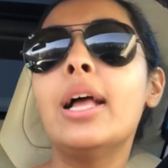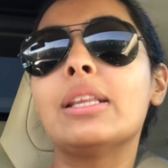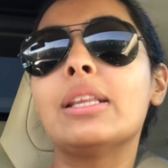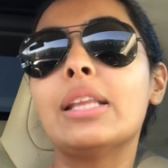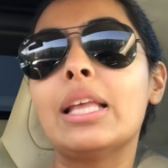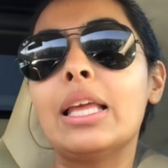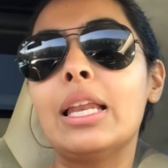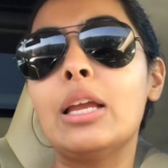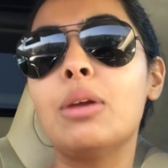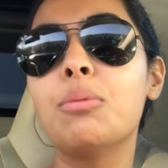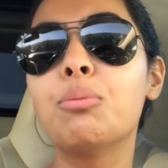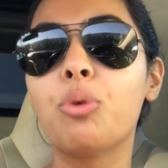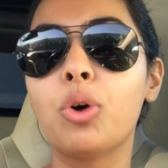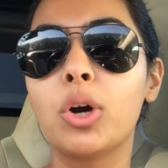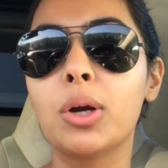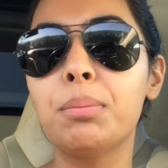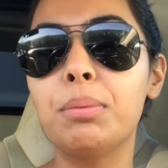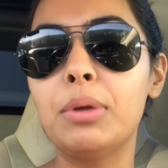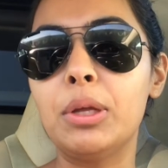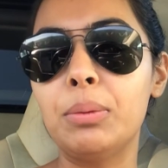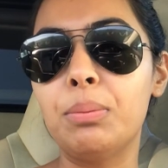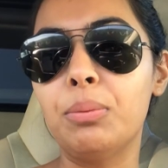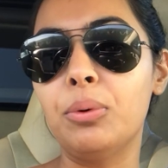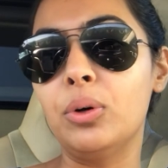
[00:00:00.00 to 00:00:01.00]
leading more
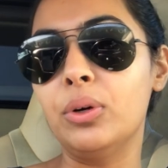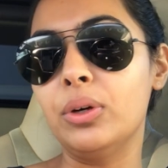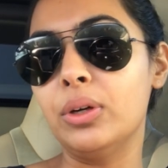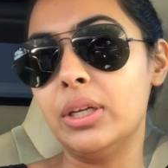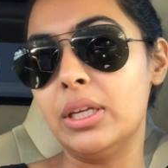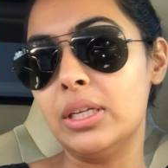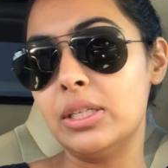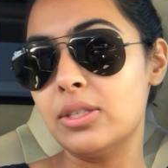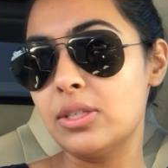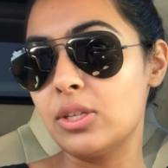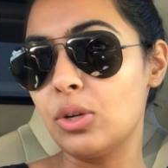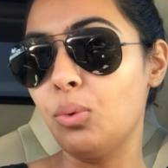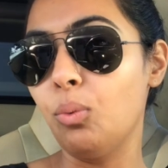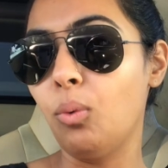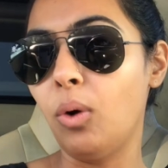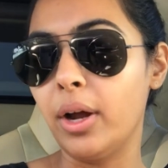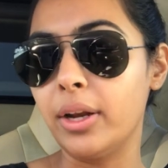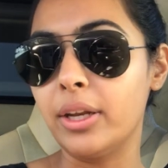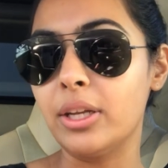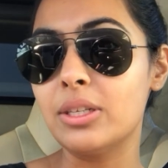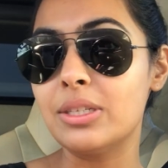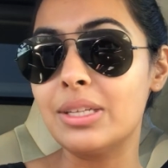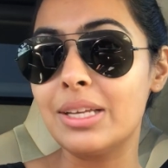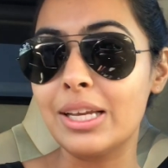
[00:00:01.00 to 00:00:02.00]
people into
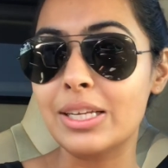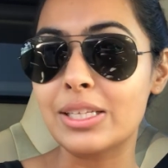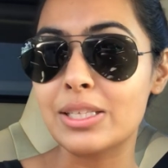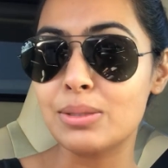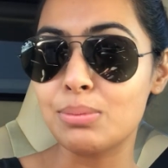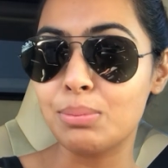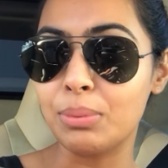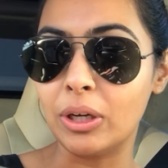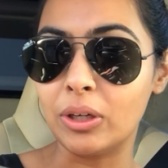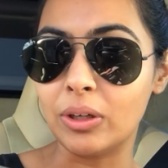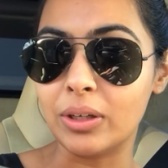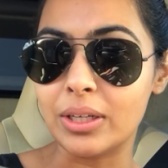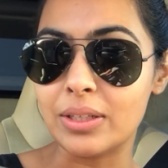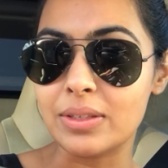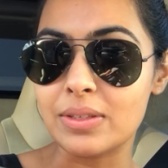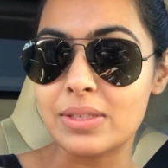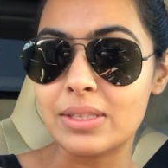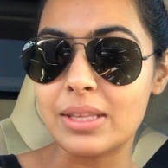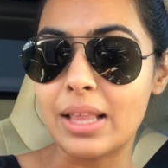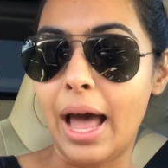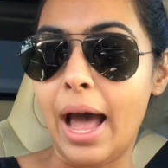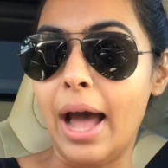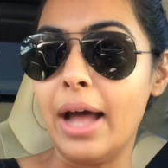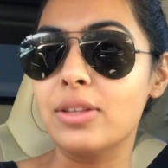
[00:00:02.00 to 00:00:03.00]
wanting to experience
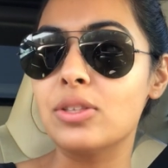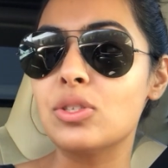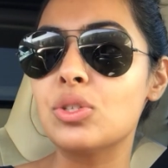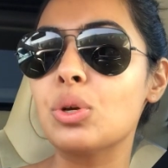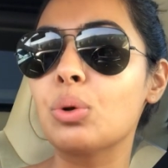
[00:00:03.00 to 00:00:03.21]
that.